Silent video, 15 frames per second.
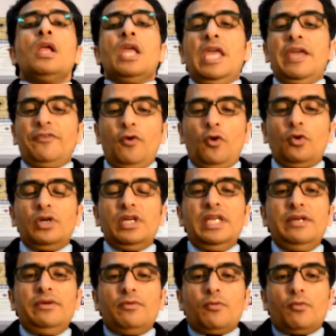If
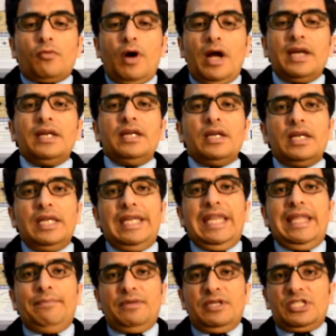only one
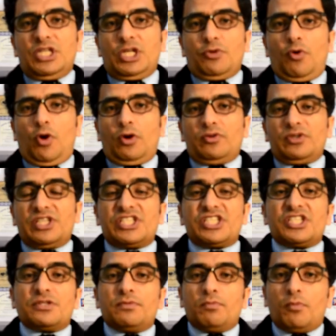limb is involved, this
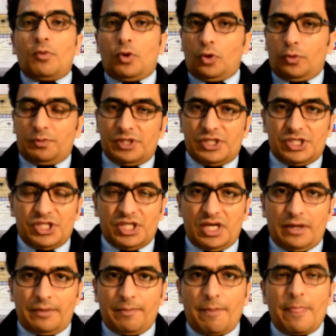is monoplegia.
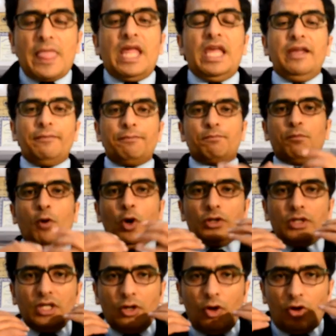If
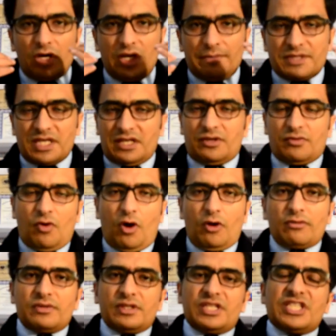both the lower limbs are
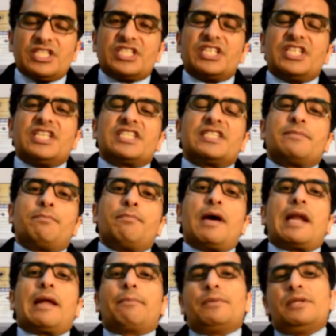involved, this is
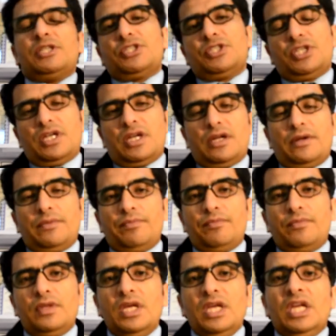paraplegia.
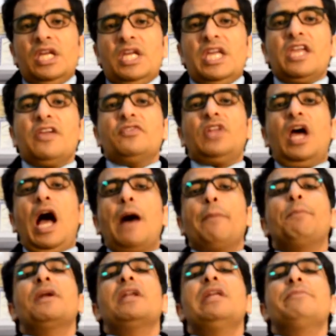If the
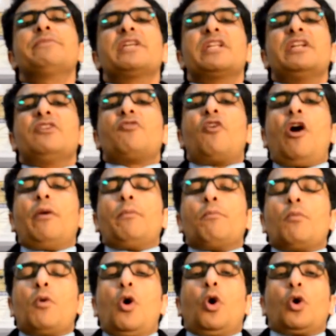upper limbs are involved
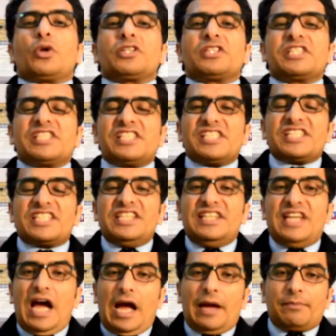more, this is
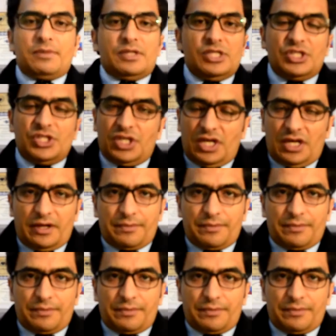diplegia.